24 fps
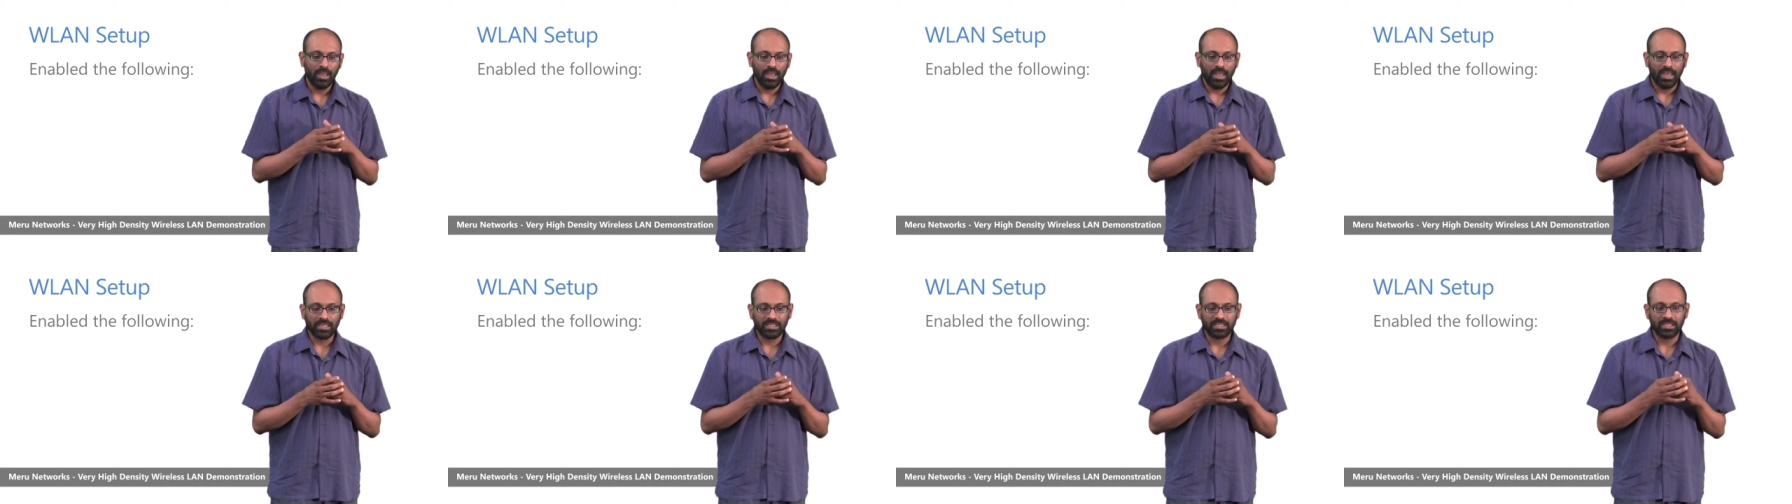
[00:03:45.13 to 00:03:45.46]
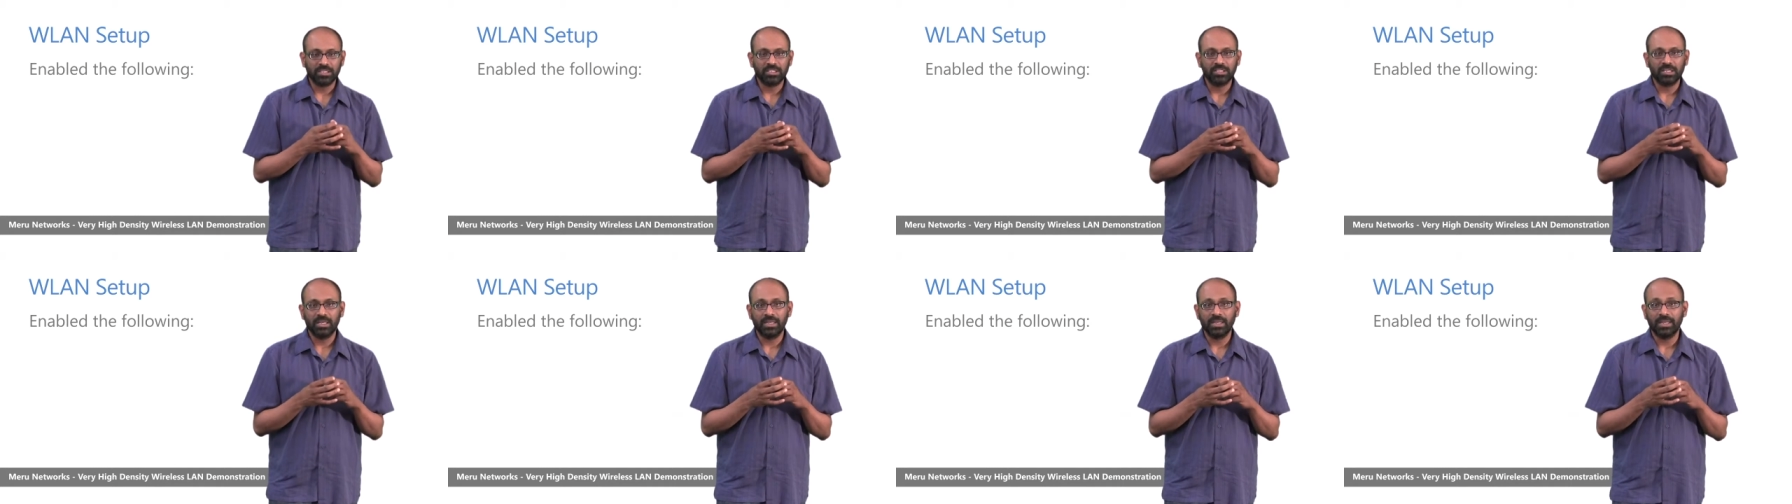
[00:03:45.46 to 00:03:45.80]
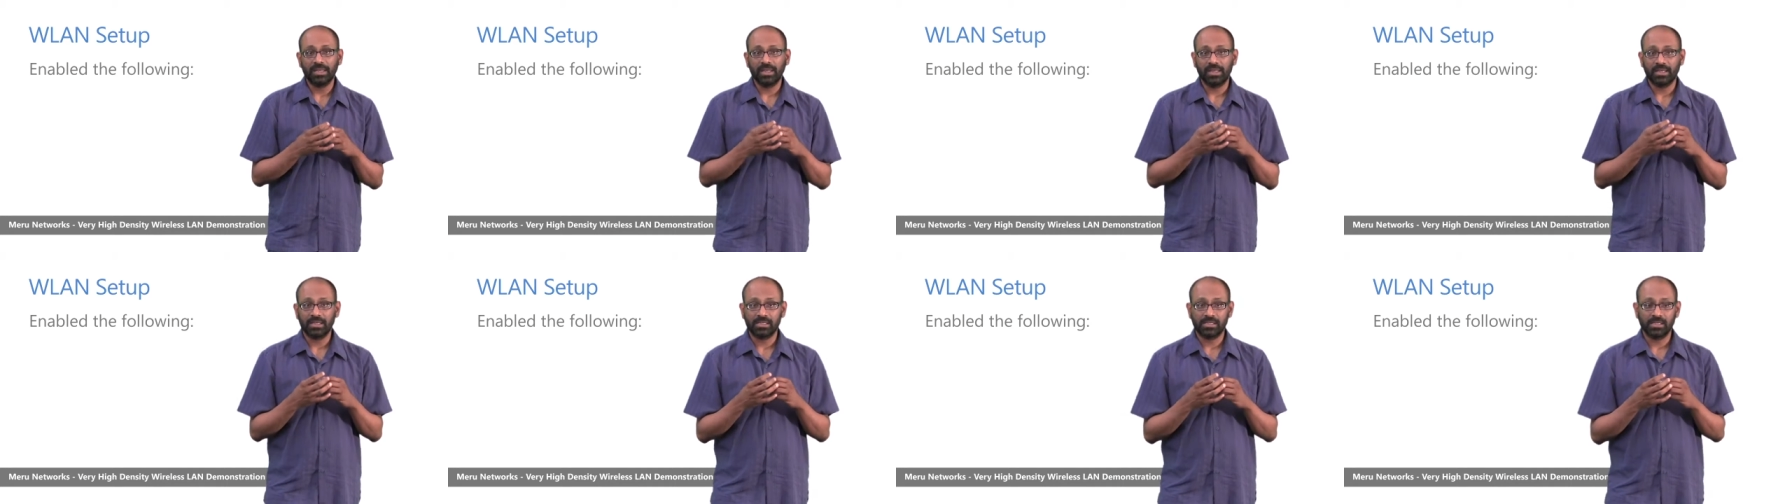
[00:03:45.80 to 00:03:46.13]
essentially
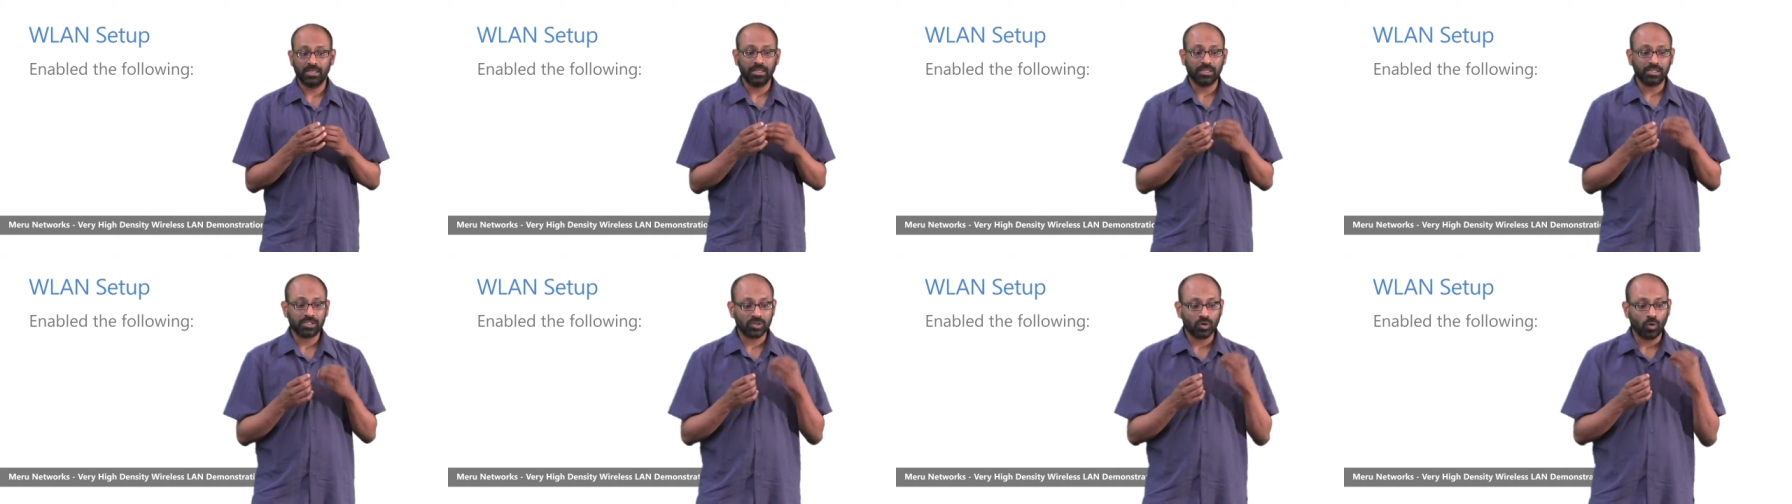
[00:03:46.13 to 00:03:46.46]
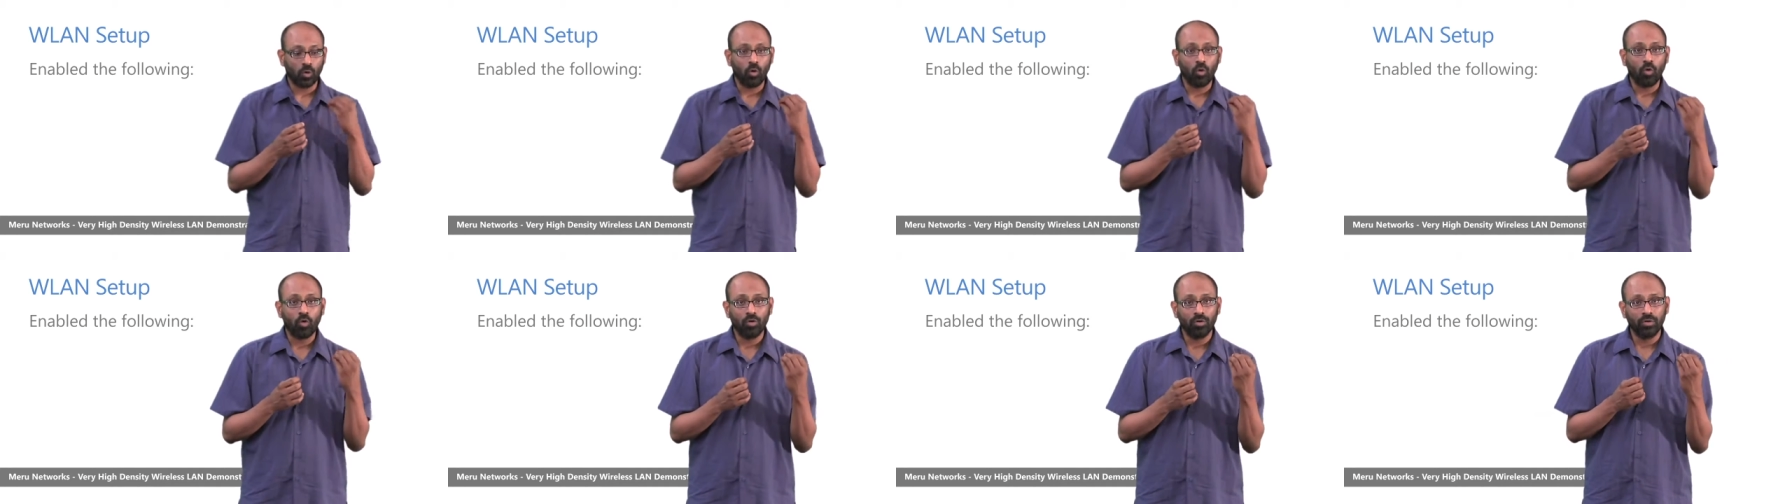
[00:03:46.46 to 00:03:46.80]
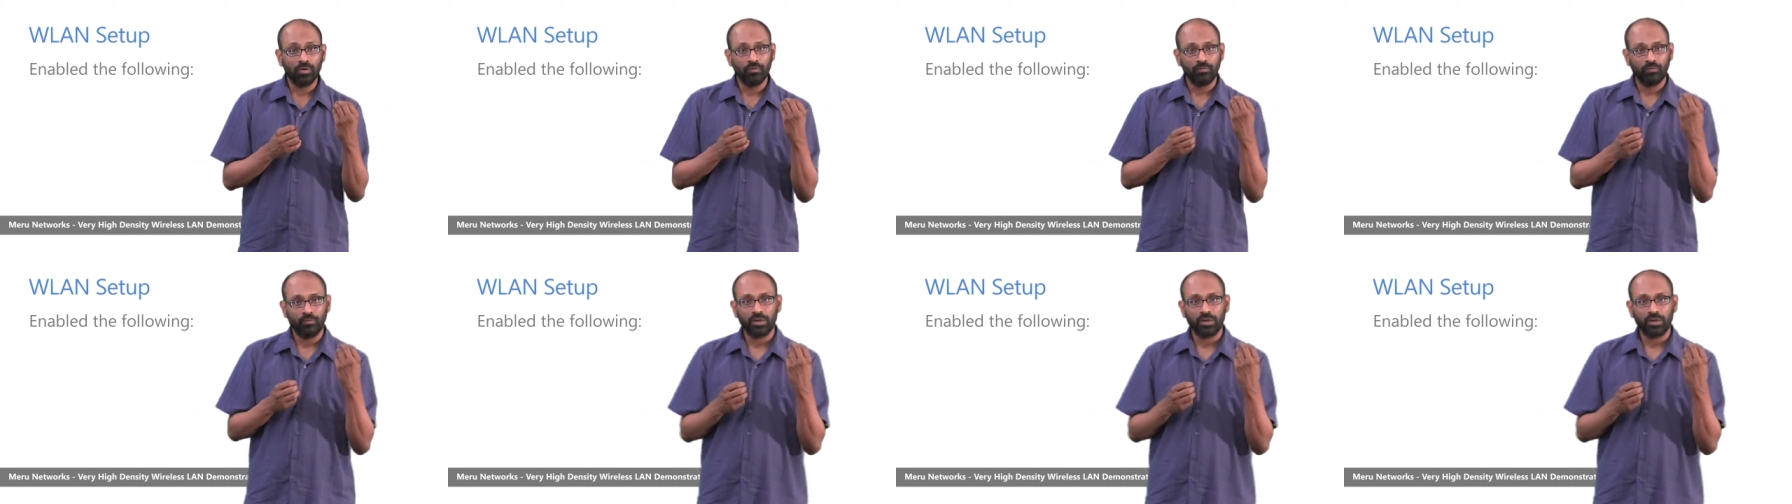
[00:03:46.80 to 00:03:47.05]
get its own